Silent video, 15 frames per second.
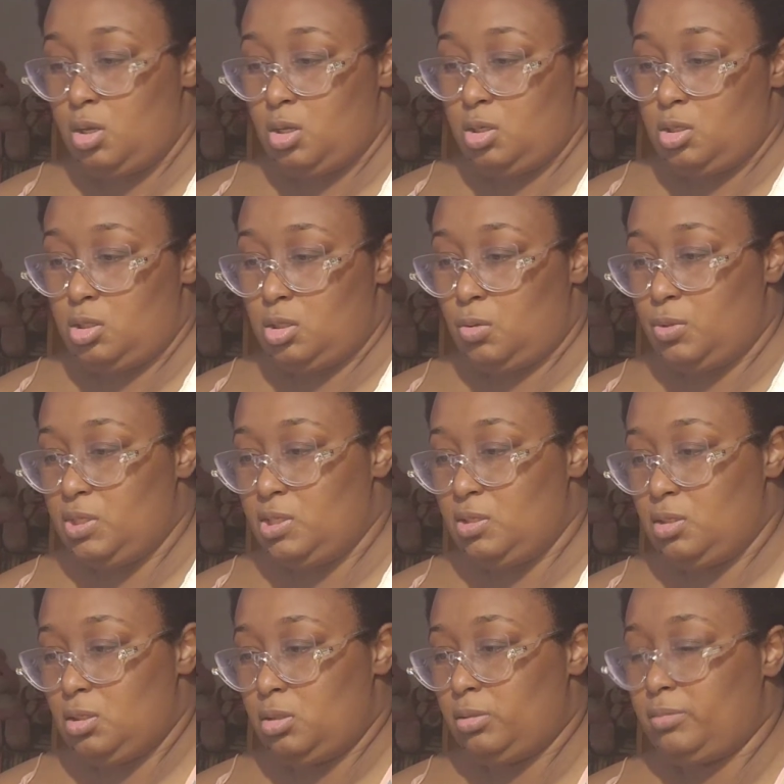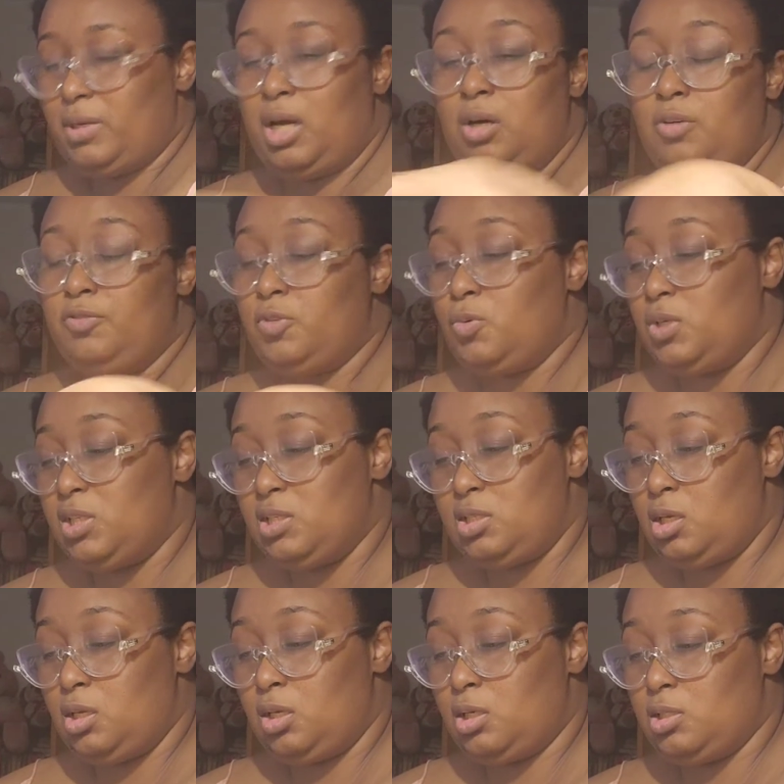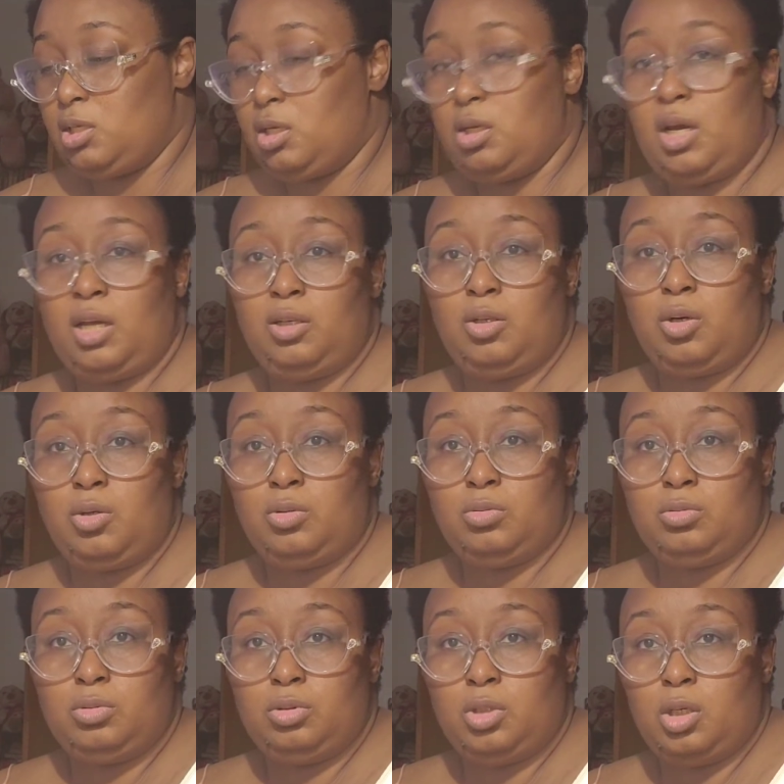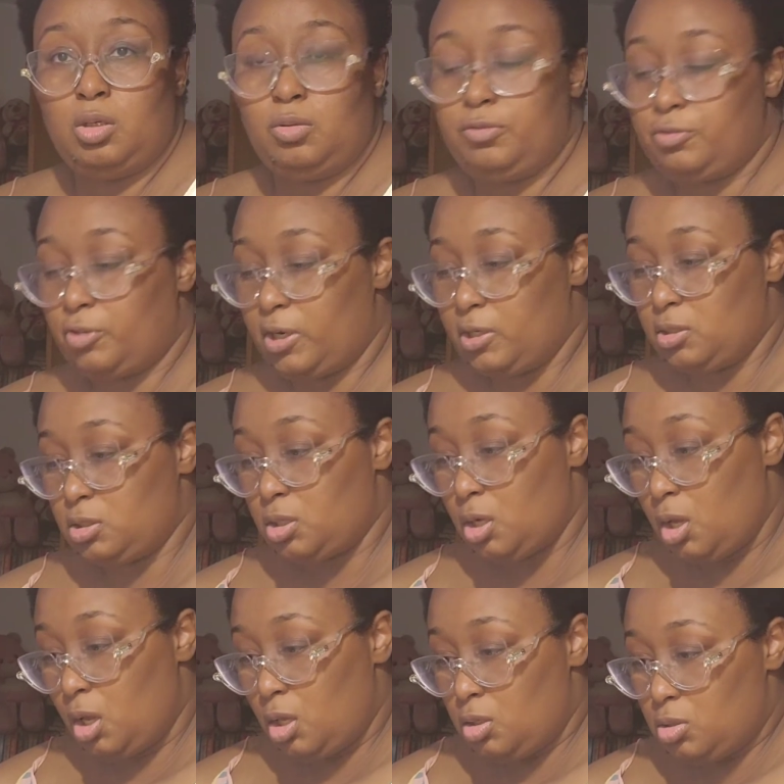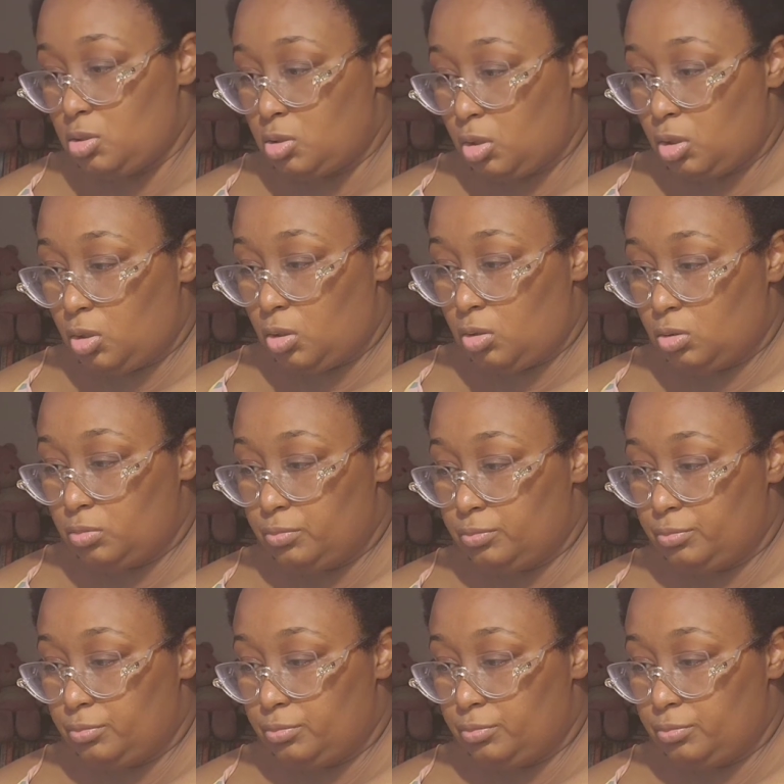So it's, I don't even want to say it because I don't know French. So